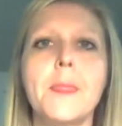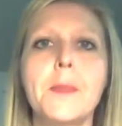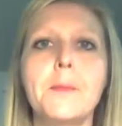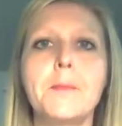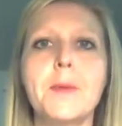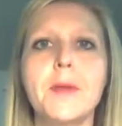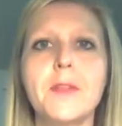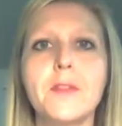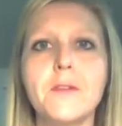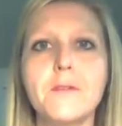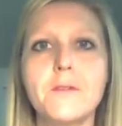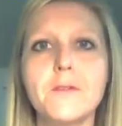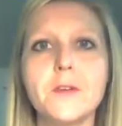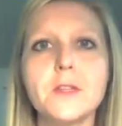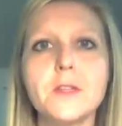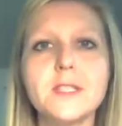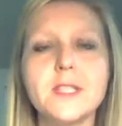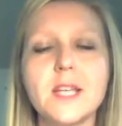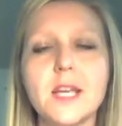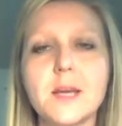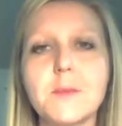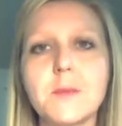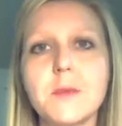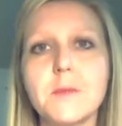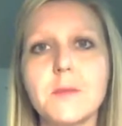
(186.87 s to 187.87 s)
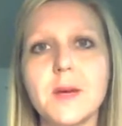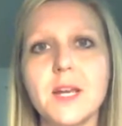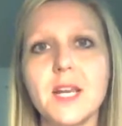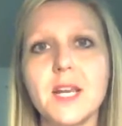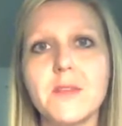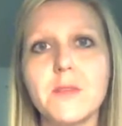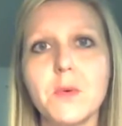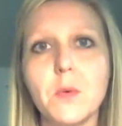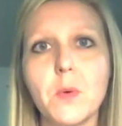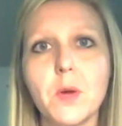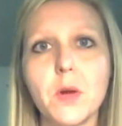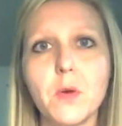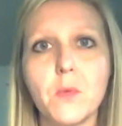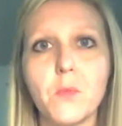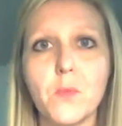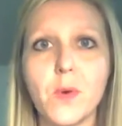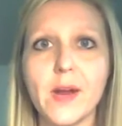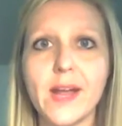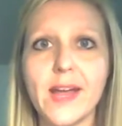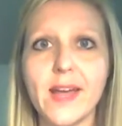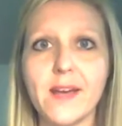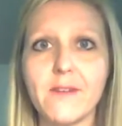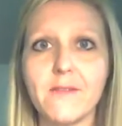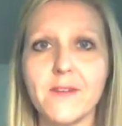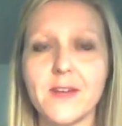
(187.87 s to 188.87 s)
But the first time you might even want to
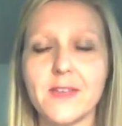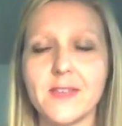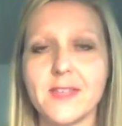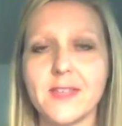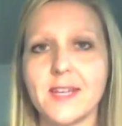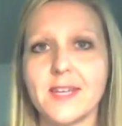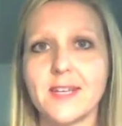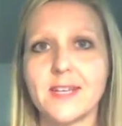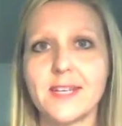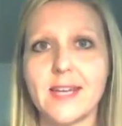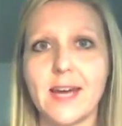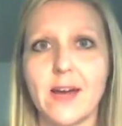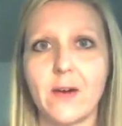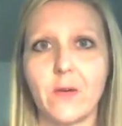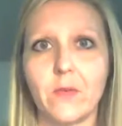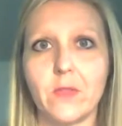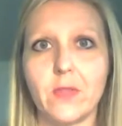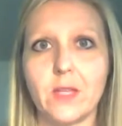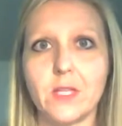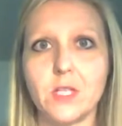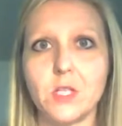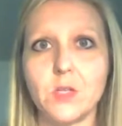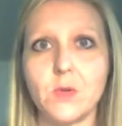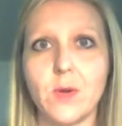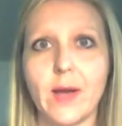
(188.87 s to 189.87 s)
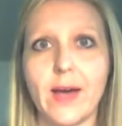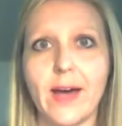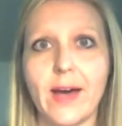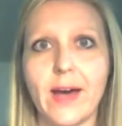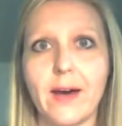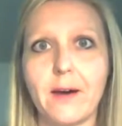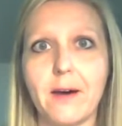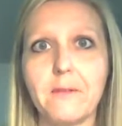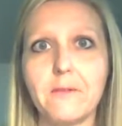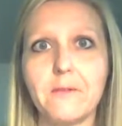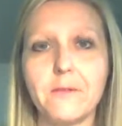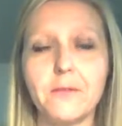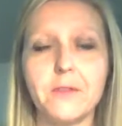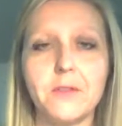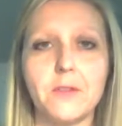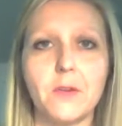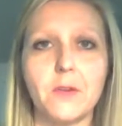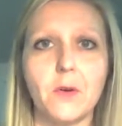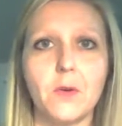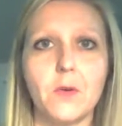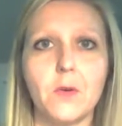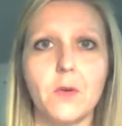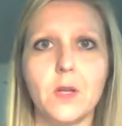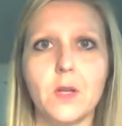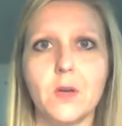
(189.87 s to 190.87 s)
write everything down that you have.
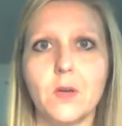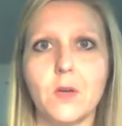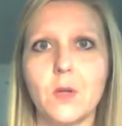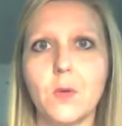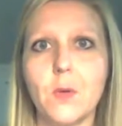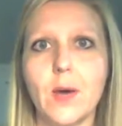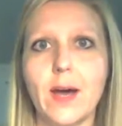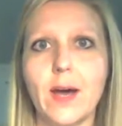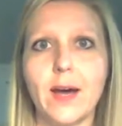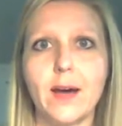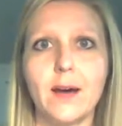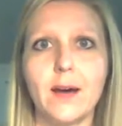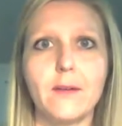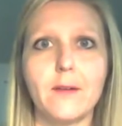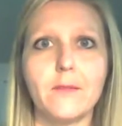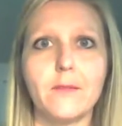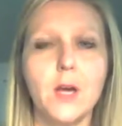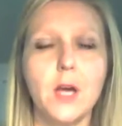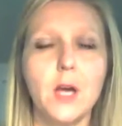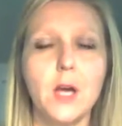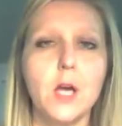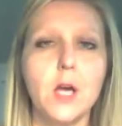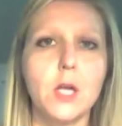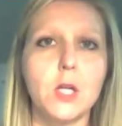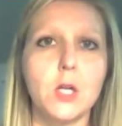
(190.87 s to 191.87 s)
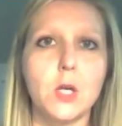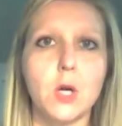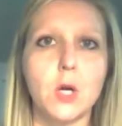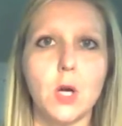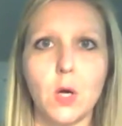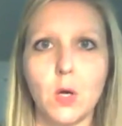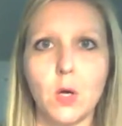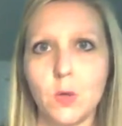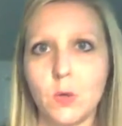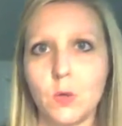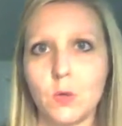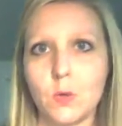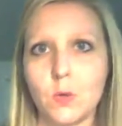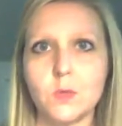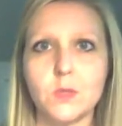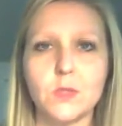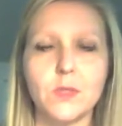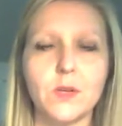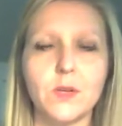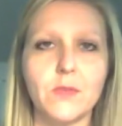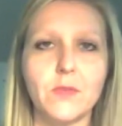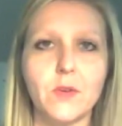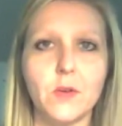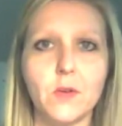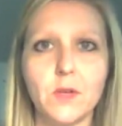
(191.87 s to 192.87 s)
So, you have your oats,
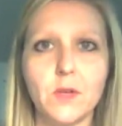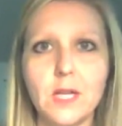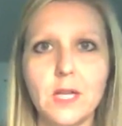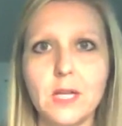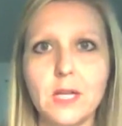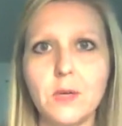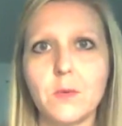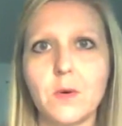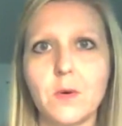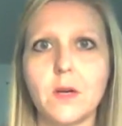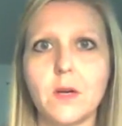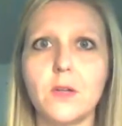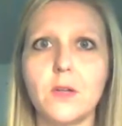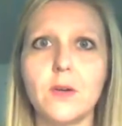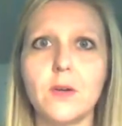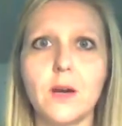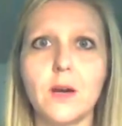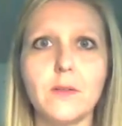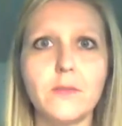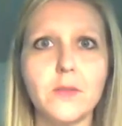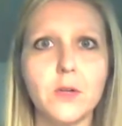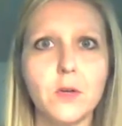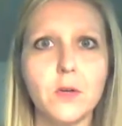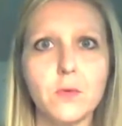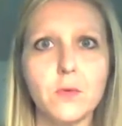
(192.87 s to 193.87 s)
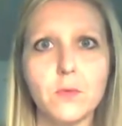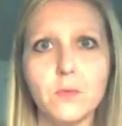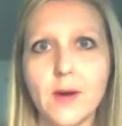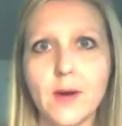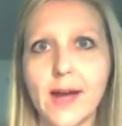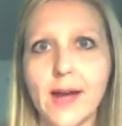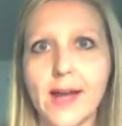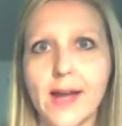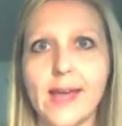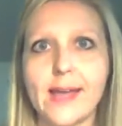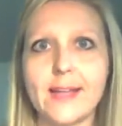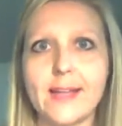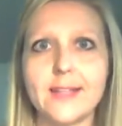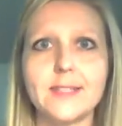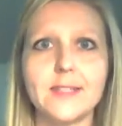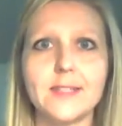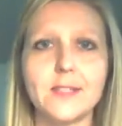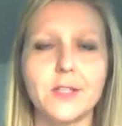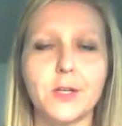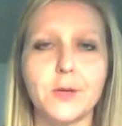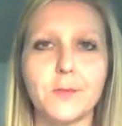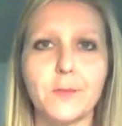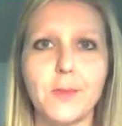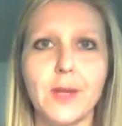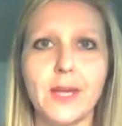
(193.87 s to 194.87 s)
you have your quinoa, you have your rice in
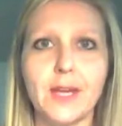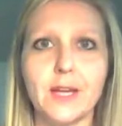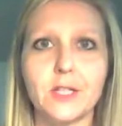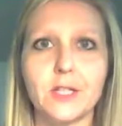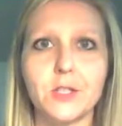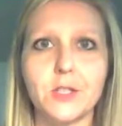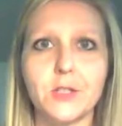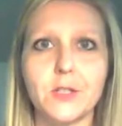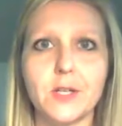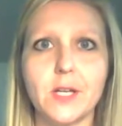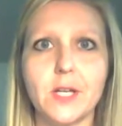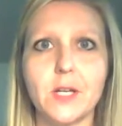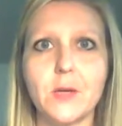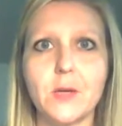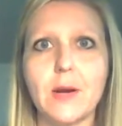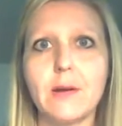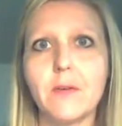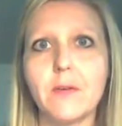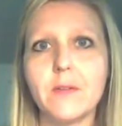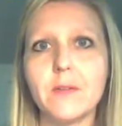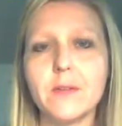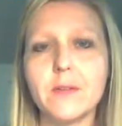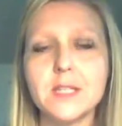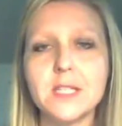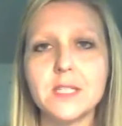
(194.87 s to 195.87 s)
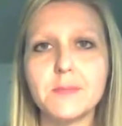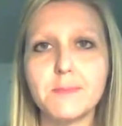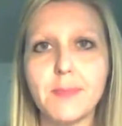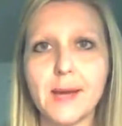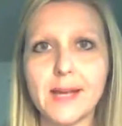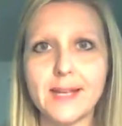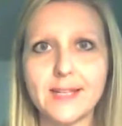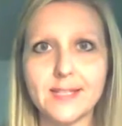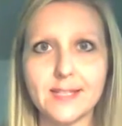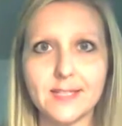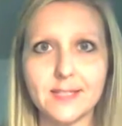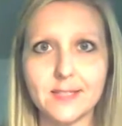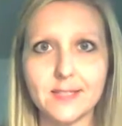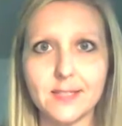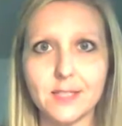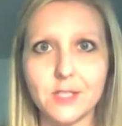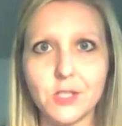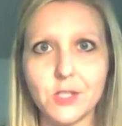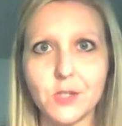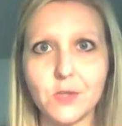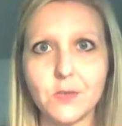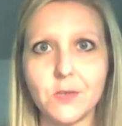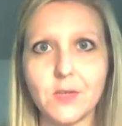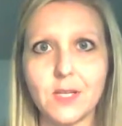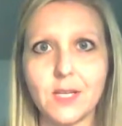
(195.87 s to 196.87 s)
your pantry, you have all the spices
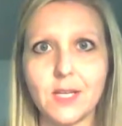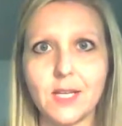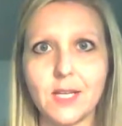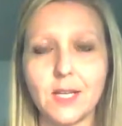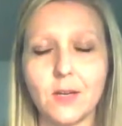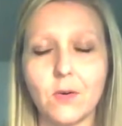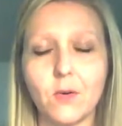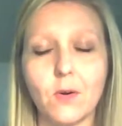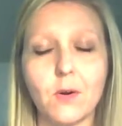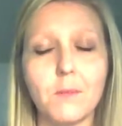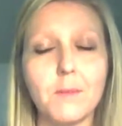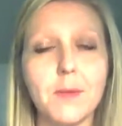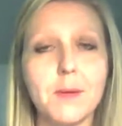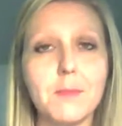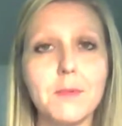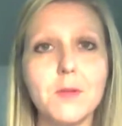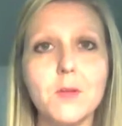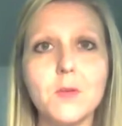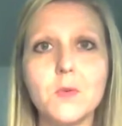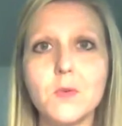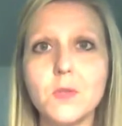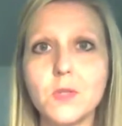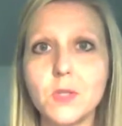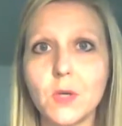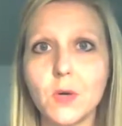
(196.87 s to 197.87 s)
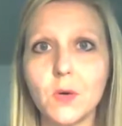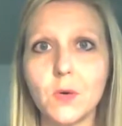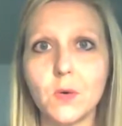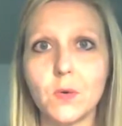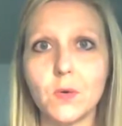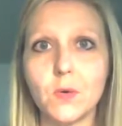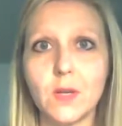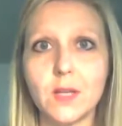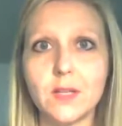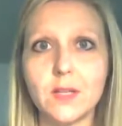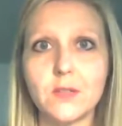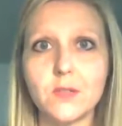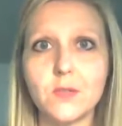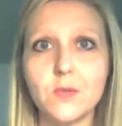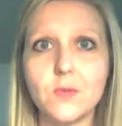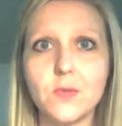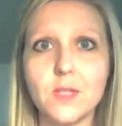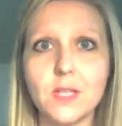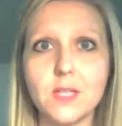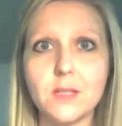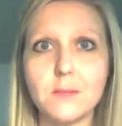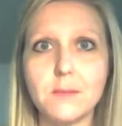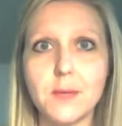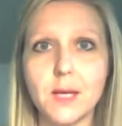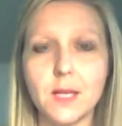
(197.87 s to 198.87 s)
that you need, or maybe you don't, and so you
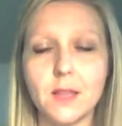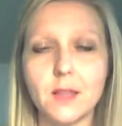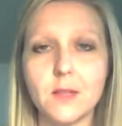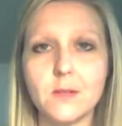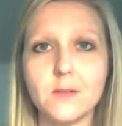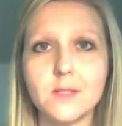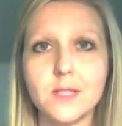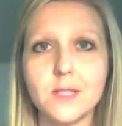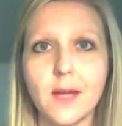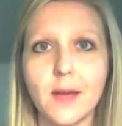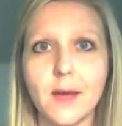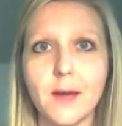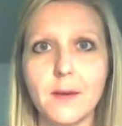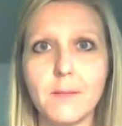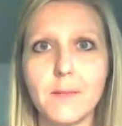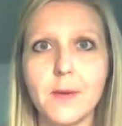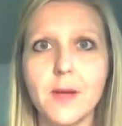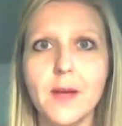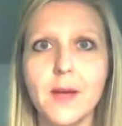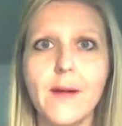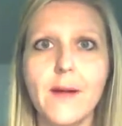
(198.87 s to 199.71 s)
need to pick those up.